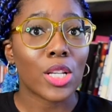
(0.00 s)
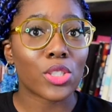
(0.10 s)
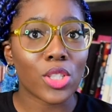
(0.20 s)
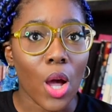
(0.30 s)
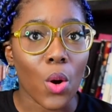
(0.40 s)

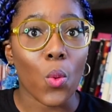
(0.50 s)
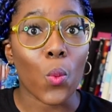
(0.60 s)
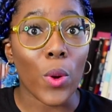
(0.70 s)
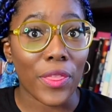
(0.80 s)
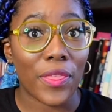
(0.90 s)
So
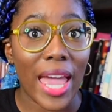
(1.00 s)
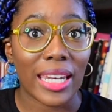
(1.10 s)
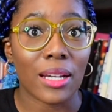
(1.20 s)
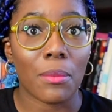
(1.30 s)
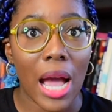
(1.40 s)
with that
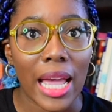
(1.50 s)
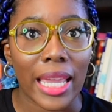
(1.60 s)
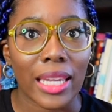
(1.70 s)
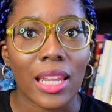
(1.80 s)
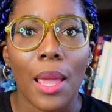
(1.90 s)
in
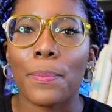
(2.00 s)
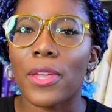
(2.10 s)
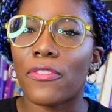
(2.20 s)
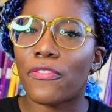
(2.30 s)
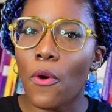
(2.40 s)
mind,
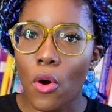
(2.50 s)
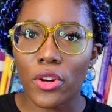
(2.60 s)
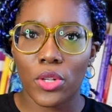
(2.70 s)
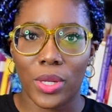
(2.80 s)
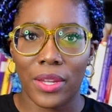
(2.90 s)

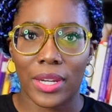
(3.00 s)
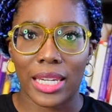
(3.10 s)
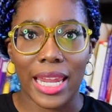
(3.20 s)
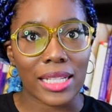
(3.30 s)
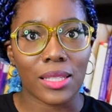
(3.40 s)
before you even
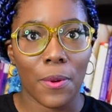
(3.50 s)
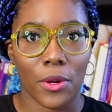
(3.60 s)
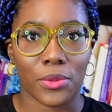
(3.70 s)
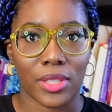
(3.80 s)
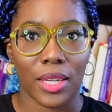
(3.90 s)
get to
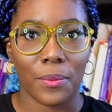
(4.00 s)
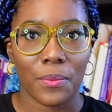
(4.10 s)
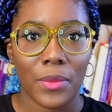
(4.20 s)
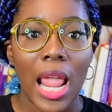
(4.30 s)
posting,